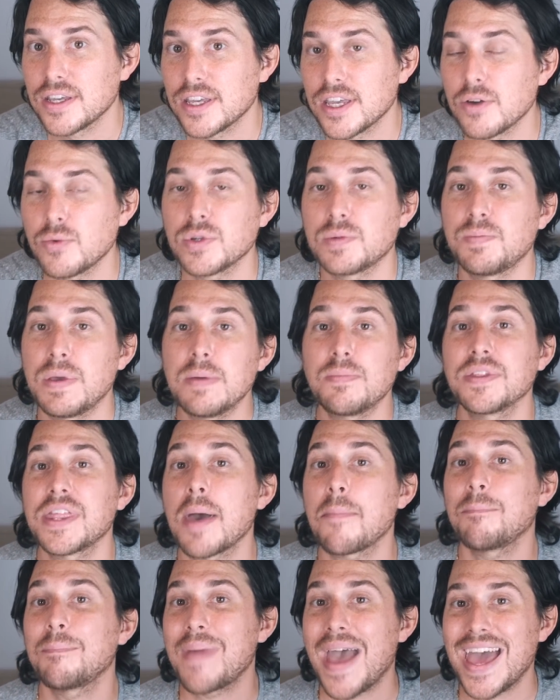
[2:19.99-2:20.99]
It was people
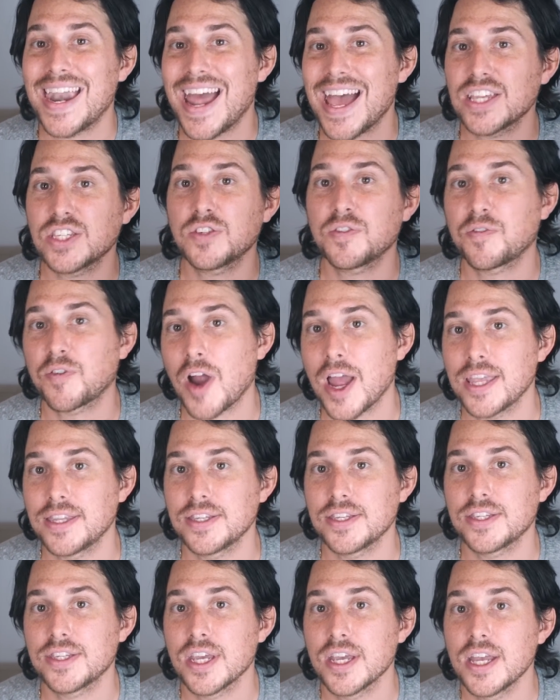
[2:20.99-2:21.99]
that met as
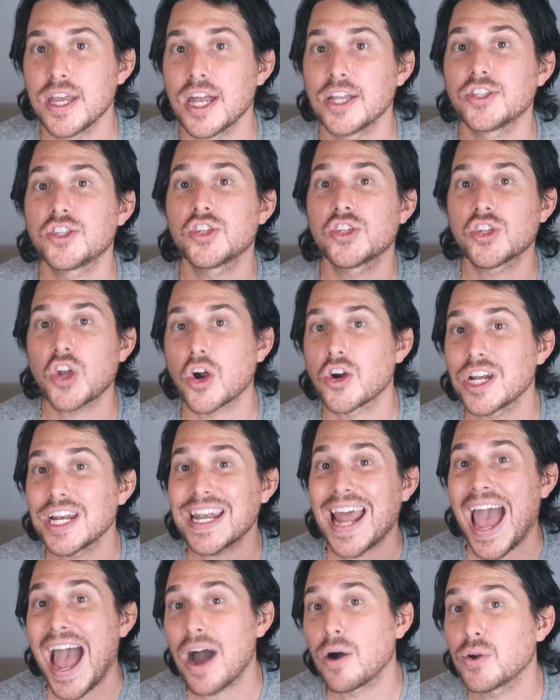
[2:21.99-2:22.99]
friends and
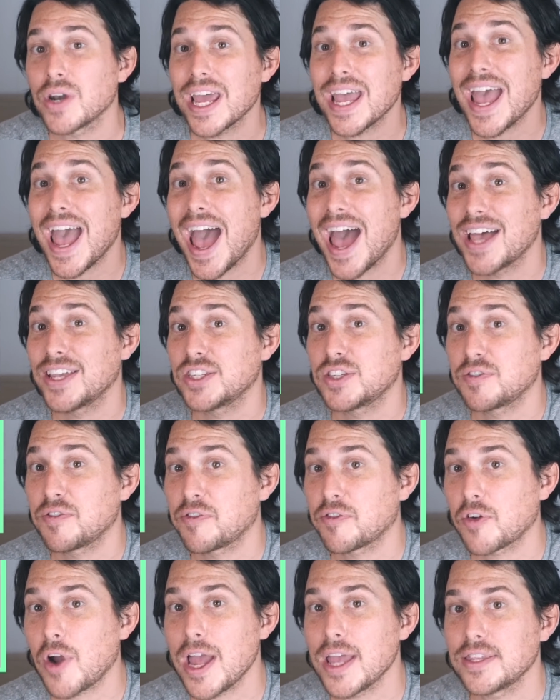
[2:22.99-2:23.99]
started out as
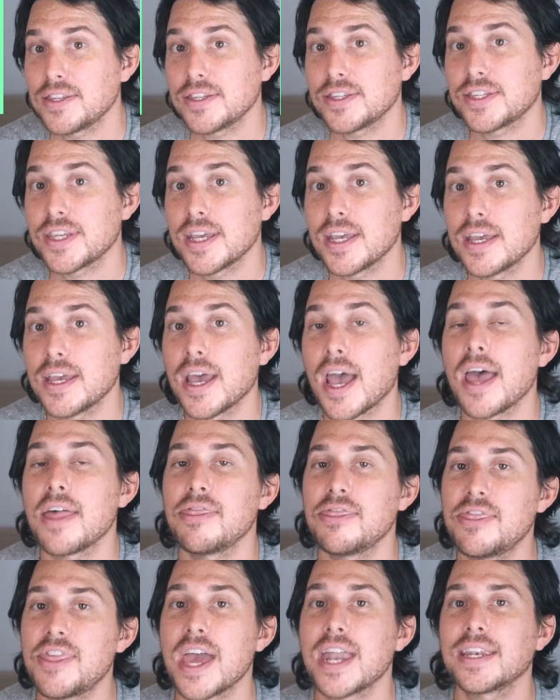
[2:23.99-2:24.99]
friends
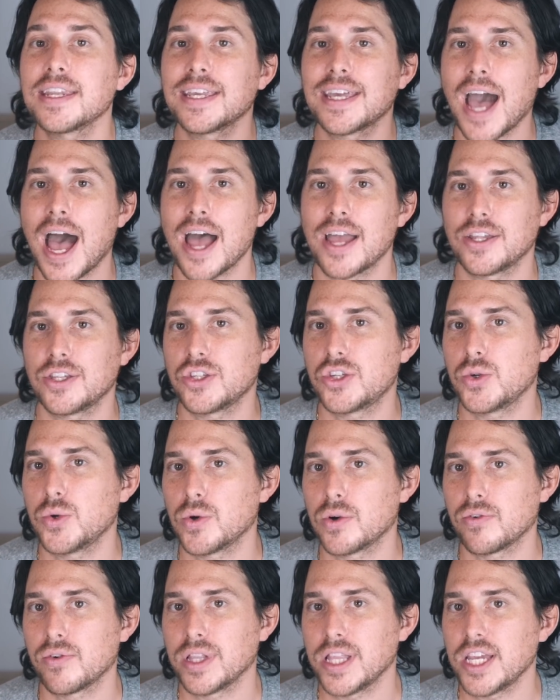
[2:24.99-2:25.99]
and then got into
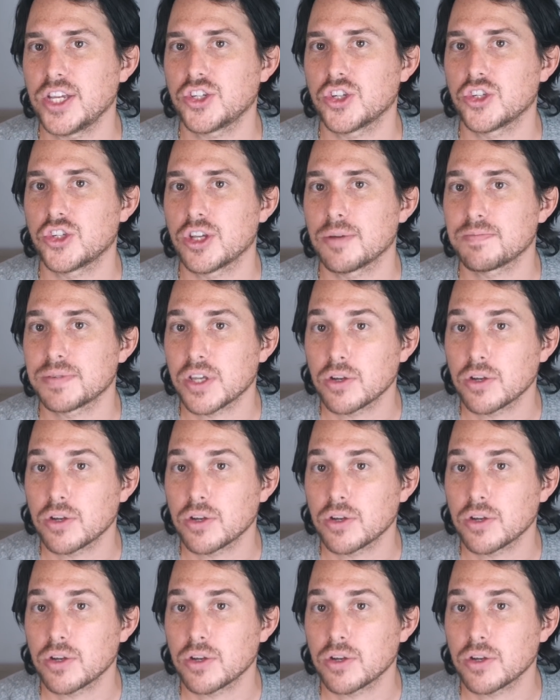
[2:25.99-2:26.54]
a relationship.